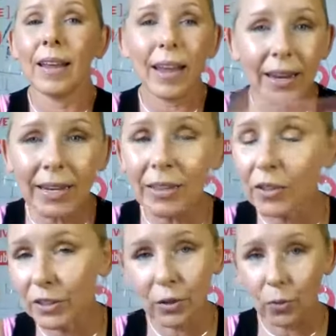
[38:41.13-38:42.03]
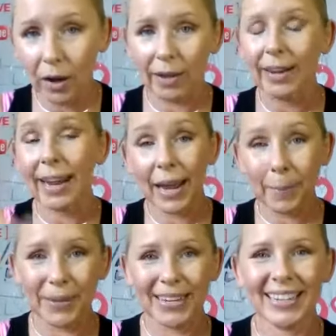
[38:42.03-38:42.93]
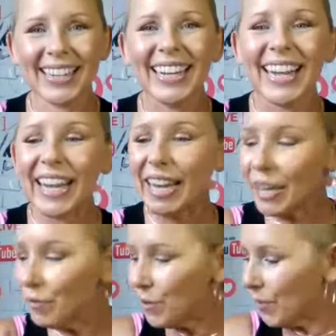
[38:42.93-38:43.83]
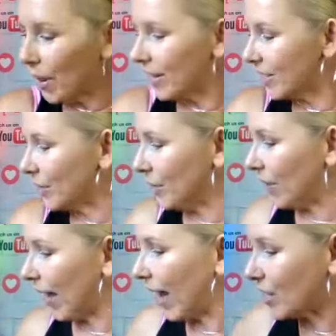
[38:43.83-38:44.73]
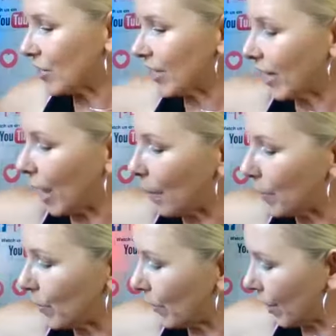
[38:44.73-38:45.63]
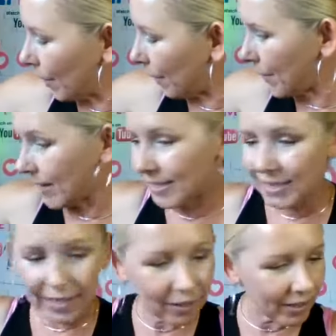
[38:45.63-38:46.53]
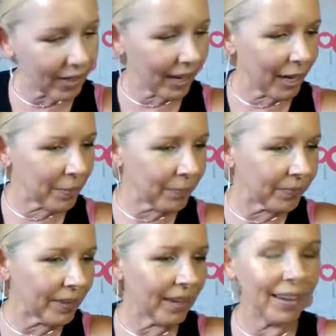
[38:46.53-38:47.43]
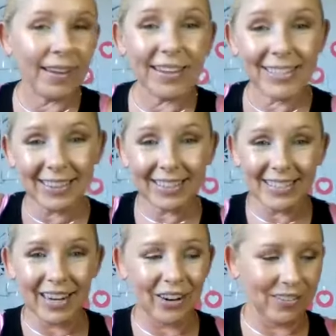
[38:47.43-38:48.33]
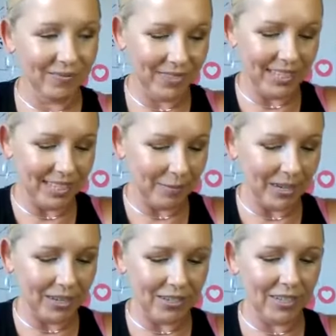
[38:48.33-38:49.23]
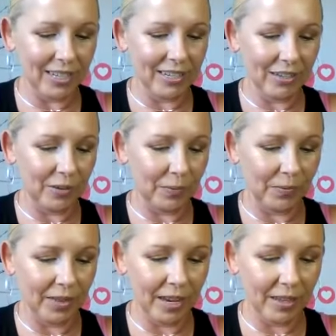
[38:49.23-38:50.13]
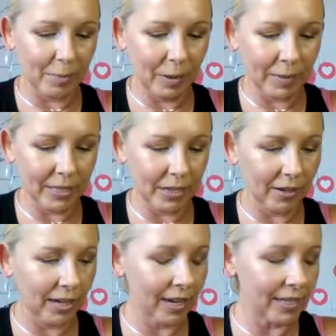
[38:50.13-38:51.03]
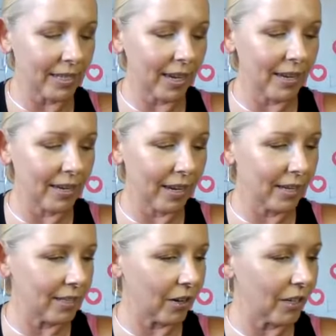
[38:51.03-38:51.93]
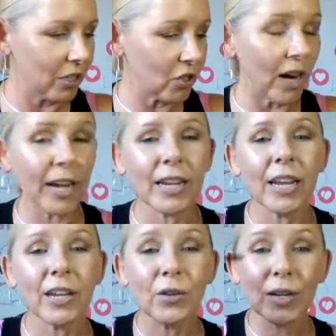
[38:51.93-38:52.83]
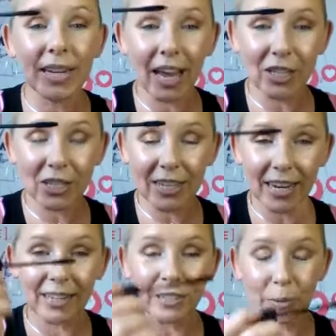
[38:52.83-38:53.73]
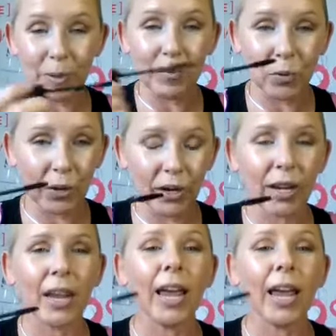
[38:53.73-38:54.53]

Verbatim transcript: any look you want happen if you want to actually up your mascara game, check this out. This is something else you can do. Now that my mascara has set, it's already dried, you can actually take a little bit more